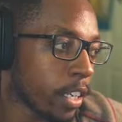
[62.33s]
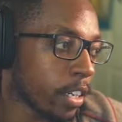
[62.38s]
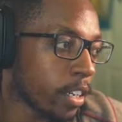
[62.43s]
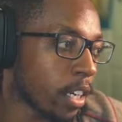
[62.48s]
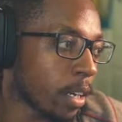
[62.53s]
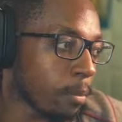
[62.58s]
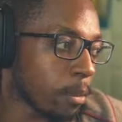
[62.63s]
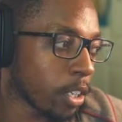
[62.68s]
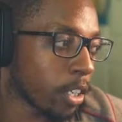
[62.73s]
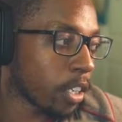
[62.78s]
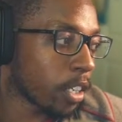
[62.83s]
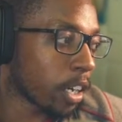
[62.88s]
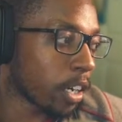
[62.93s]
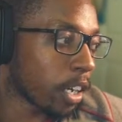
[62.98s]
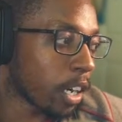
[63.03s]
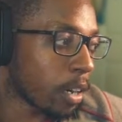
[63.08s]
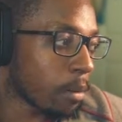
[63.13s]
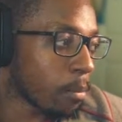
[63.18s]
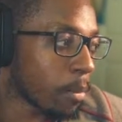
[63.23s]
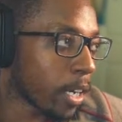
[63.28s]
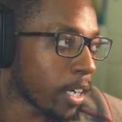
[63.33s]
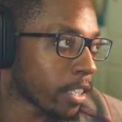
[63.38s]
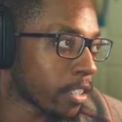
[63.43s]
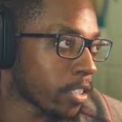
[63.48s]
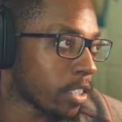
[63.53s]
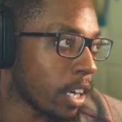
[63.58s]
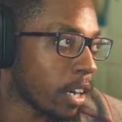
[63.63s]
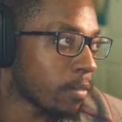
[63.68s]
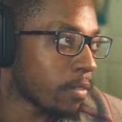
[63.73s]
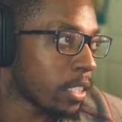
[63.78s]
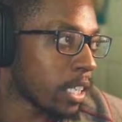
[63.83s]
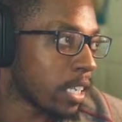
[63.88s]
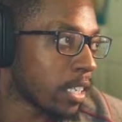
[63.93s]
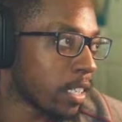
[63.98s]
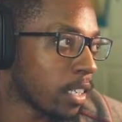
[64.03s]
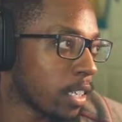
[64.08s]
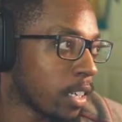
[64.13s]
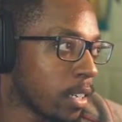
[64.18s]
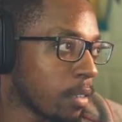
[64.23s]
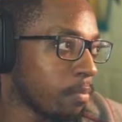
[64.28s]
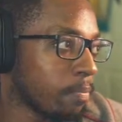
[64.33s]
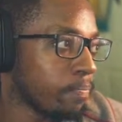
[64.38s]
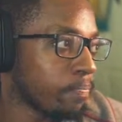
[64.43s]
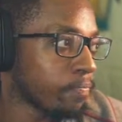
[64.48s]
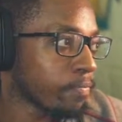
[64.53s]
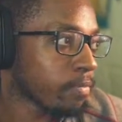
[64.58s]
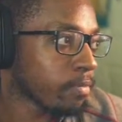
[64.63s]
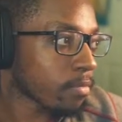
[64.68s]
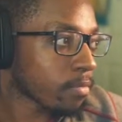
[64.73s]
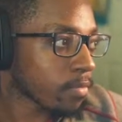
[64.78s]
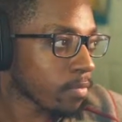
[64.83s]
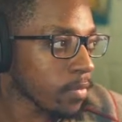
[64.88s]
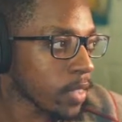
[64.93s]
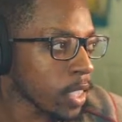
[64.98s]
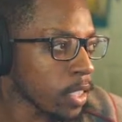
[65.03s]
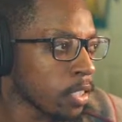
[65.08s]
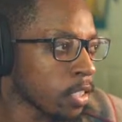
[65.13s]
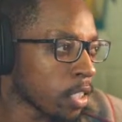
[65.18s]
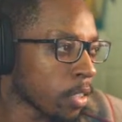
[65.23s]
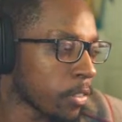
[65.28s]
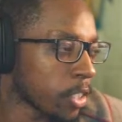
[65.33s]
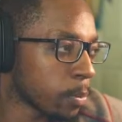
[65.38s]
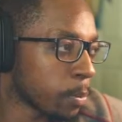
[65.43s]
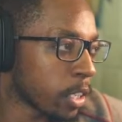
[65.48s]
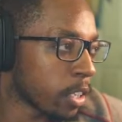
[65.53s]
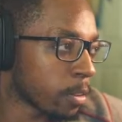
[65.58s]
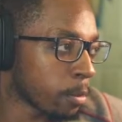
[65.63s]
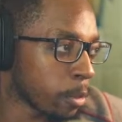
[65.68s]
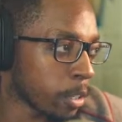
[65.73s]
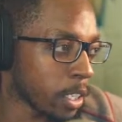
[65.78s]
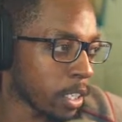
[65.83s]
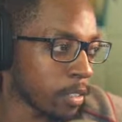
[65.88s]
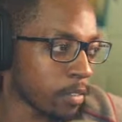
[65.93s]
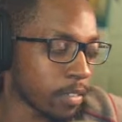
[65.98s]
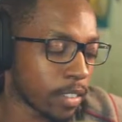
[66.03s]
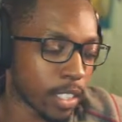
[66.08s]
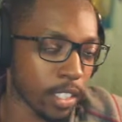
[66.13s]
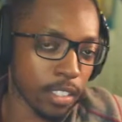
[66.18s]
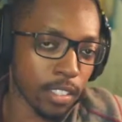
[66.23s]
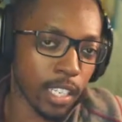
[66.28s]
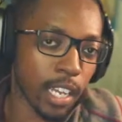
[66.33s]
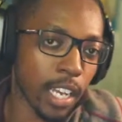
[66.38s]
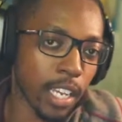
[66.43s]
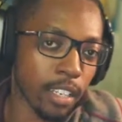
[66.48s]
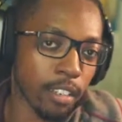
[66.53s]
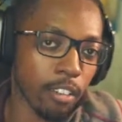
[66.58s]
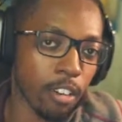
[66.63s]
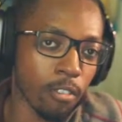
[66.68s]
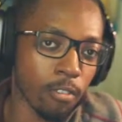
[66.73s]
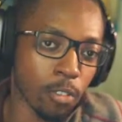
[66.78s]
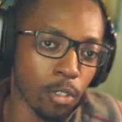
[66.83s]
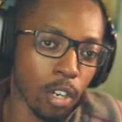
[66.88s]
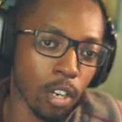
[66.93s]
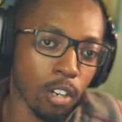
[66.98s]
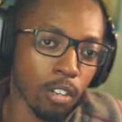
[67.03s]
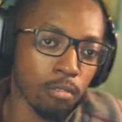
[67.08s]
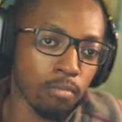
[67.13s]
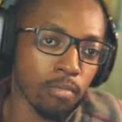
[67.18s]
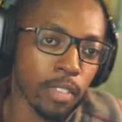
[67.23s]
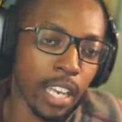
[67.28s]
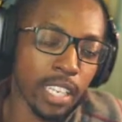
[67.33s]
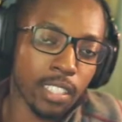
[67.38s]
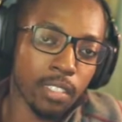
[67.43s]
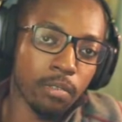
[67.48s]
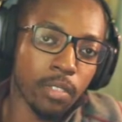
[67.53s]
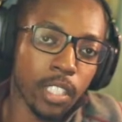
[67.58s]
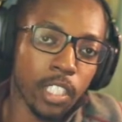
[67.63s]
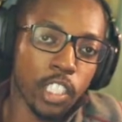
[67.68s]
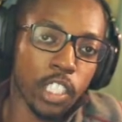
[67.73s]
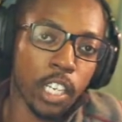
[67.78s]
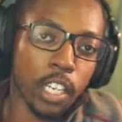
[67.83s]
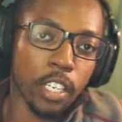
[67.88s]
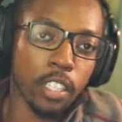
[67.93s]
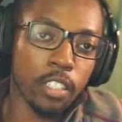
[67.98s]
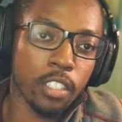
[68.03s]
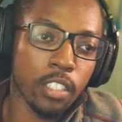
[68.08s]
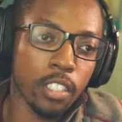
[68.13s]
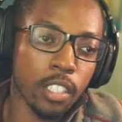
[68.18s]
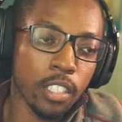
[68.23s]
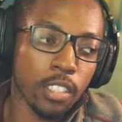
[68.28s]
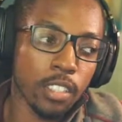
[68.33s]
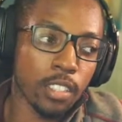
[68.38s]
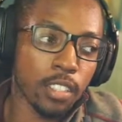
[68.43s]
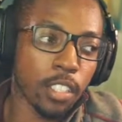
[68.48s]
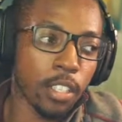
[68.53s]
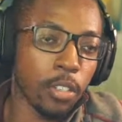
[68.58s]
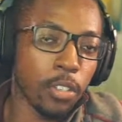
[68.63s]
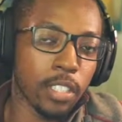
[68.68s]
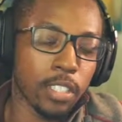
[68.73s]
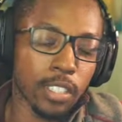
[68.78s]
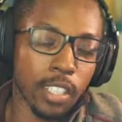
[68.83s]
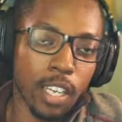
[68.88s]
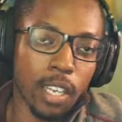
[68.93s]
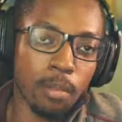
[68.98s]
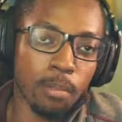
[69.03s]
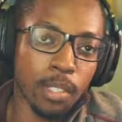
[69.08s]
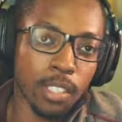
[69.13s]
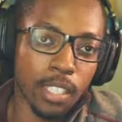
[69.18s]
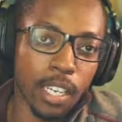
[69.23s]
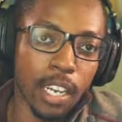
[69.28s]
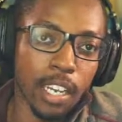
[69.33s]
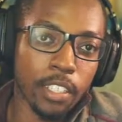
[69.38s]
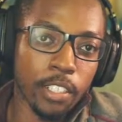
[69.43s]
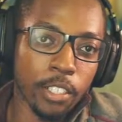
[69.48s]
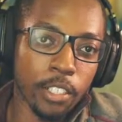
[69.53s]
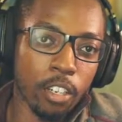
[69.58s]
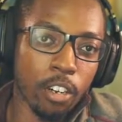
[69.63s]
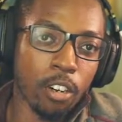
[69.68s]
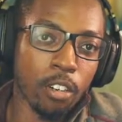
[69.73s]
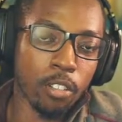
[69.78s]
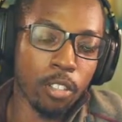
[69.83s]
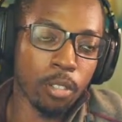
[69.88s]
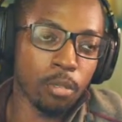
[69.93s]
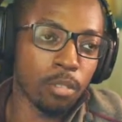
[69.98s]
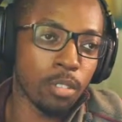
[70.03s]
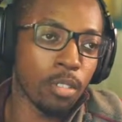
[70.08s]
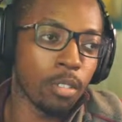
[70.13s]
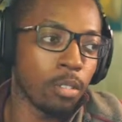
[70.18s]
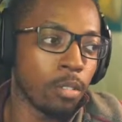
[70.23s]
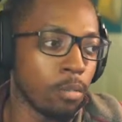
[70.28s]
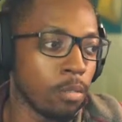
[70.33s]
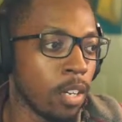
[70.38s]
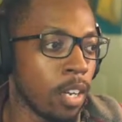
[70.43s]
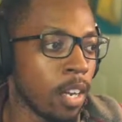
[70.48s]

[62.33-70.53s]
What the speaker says: I'm looking on Microsoft.com. The Surface Book 3, the design overall hasn't really changed. It's still the same design you're all used to.